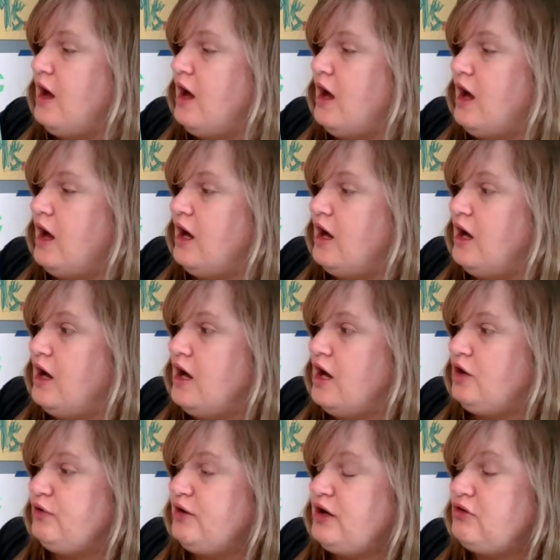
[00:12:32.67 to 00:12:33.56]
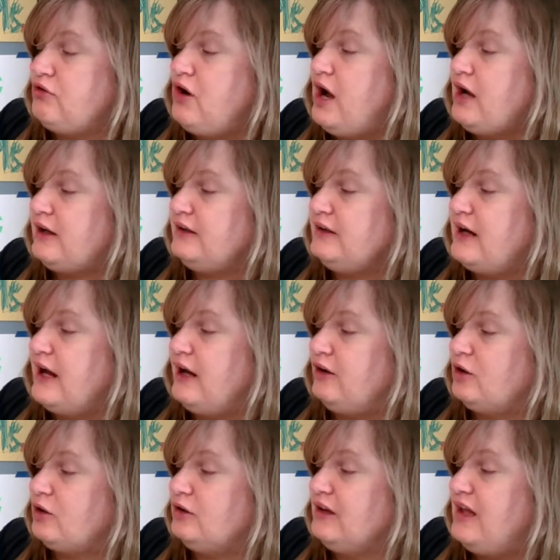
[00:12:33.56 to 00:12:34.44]
A hungry
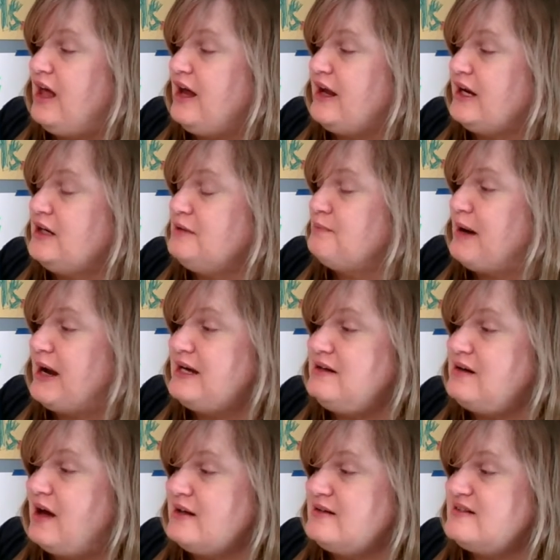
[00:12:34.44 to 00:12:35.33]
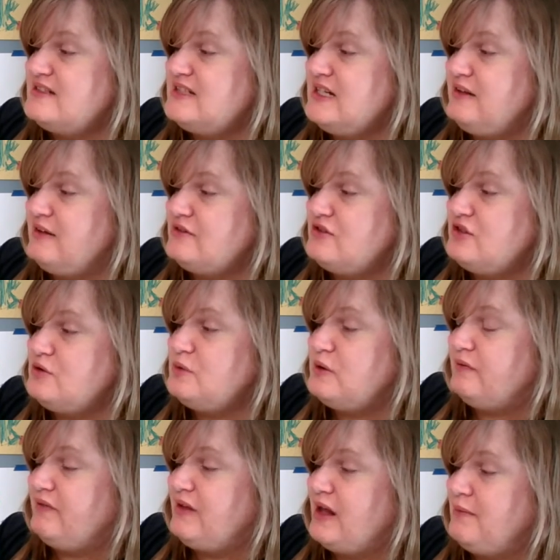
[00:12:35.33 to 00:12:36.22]
crocodile or lion might not see the two
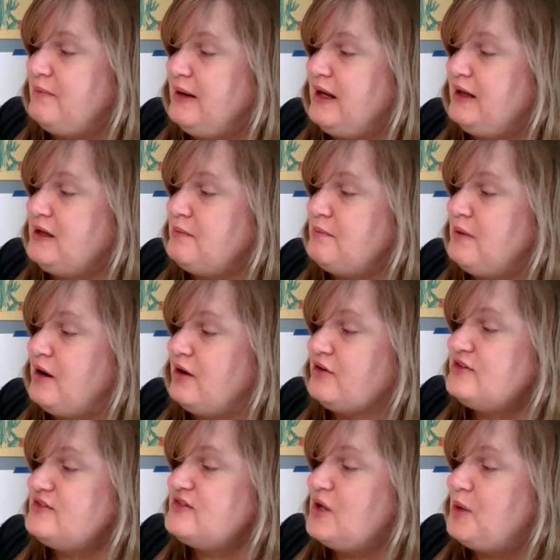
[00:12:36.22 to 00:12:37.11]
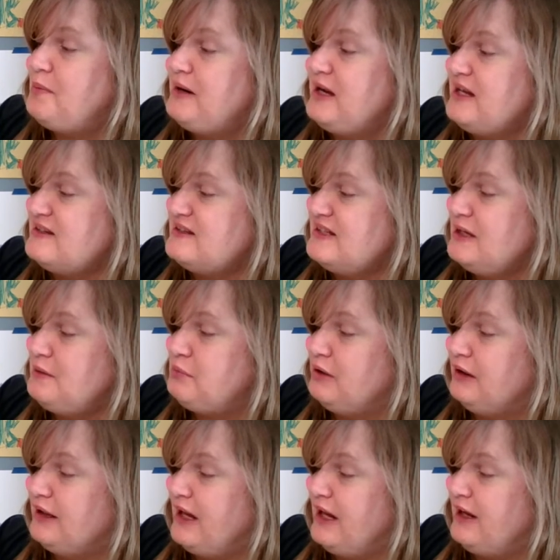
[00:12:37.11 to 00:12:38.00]
of them in among so many
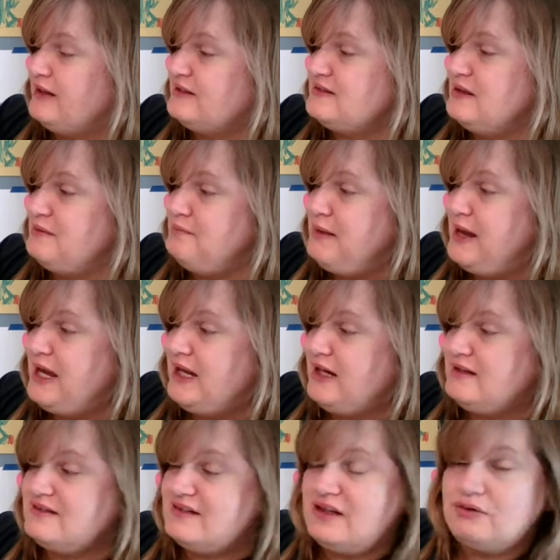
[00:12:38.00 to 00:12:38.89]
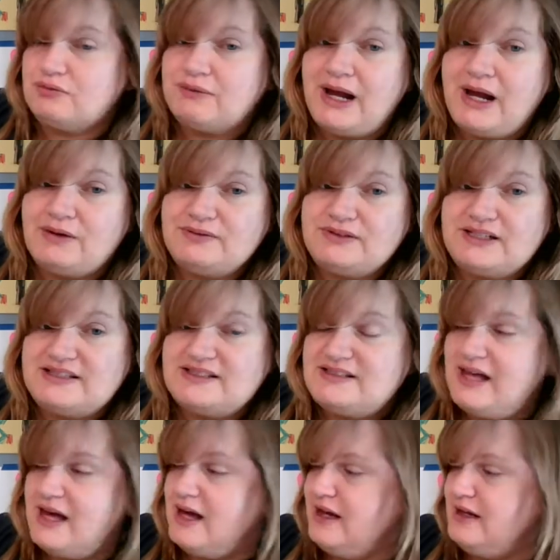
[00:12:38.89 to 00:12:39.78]
zebra legs and manes and rounded
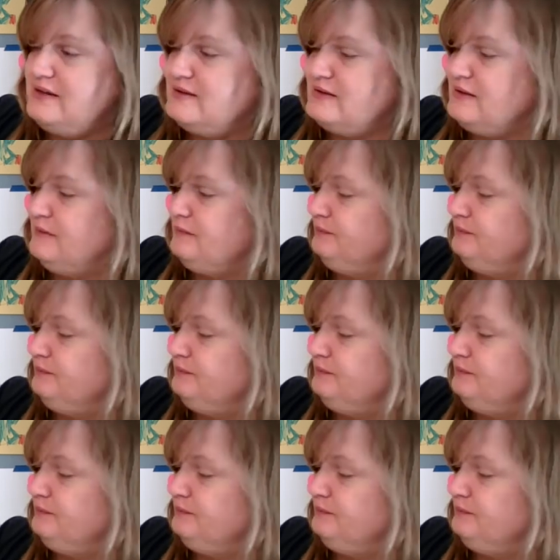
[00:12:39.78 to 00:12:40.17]
sides.